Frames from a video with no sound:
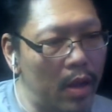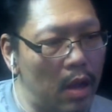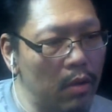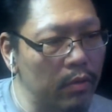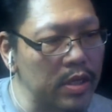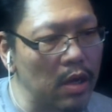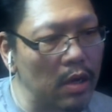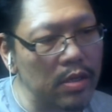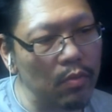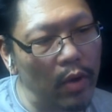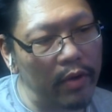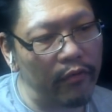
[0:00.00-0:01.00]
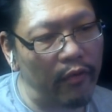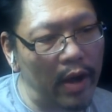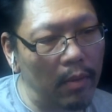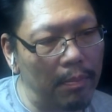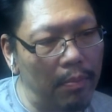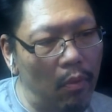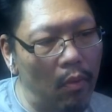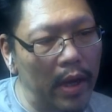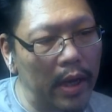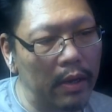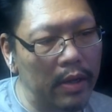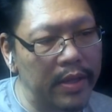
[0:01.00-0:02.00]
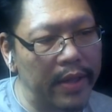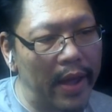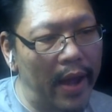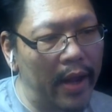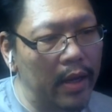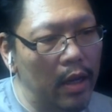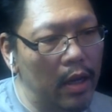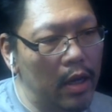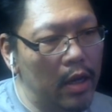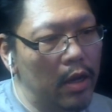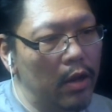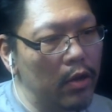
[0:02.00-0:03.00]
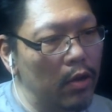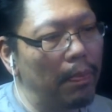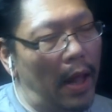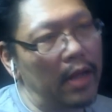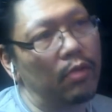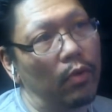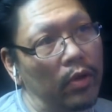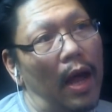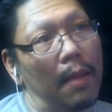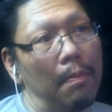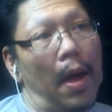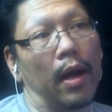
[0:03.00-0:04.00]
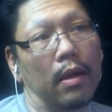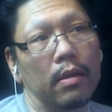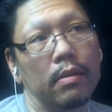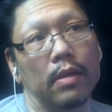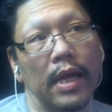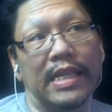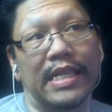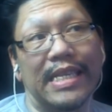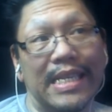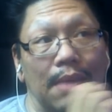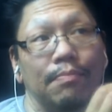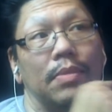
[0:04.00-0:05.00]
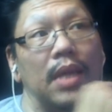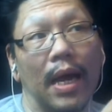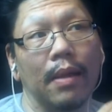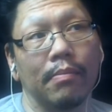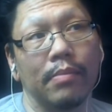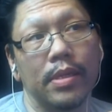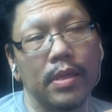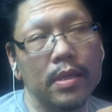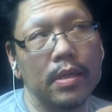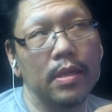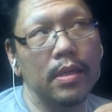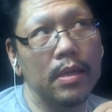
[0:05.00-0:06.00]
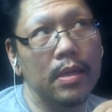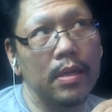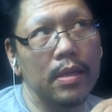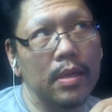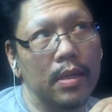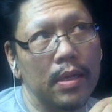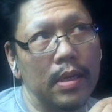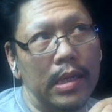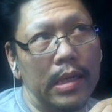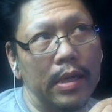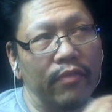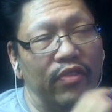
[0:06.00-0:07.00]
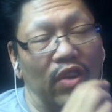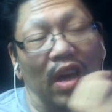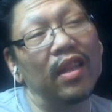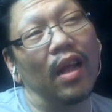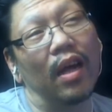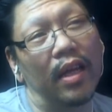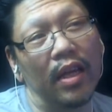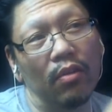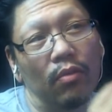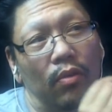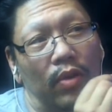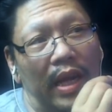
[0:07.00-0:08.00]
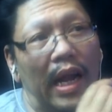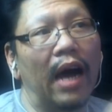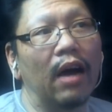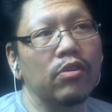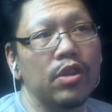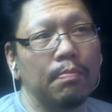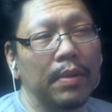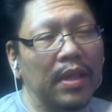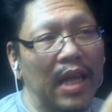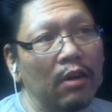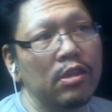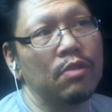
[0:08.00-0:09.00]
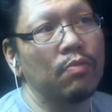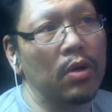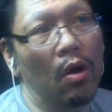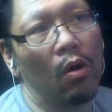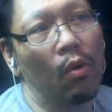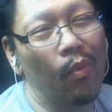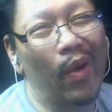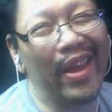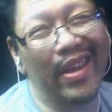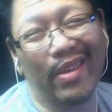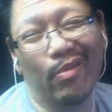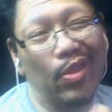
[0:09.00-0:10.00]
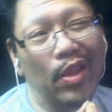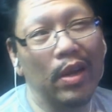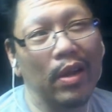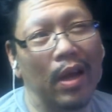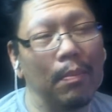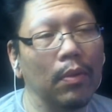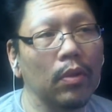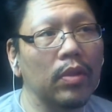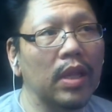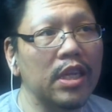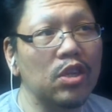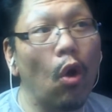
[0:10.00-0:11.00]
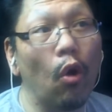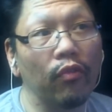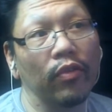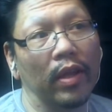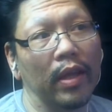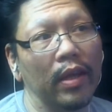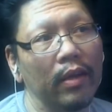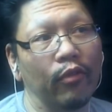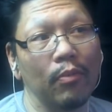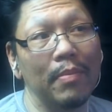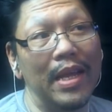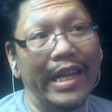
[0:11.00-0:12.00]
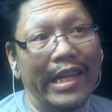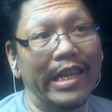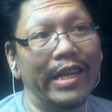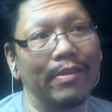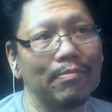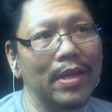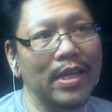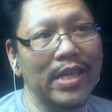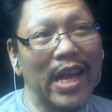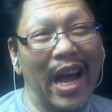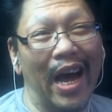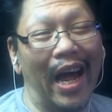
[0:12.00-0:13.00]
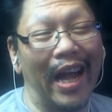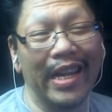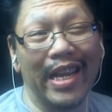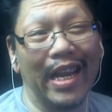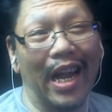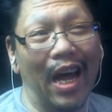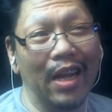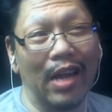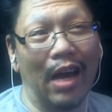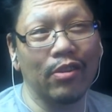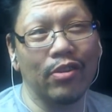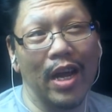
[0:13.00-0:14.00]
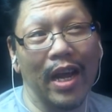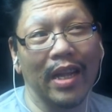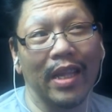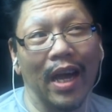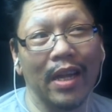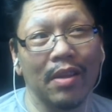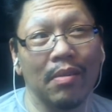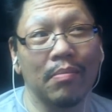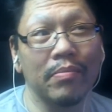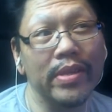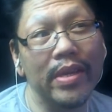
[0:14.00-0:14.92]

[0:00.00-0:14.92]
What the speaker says: it was also one final point, is that your plants will die back. And sometimes, if you're unlucky, you will get algae, but the algae will go away within a couple of days. Hopefully, for me, it didn't, because I didn't get algae. I got diatoms,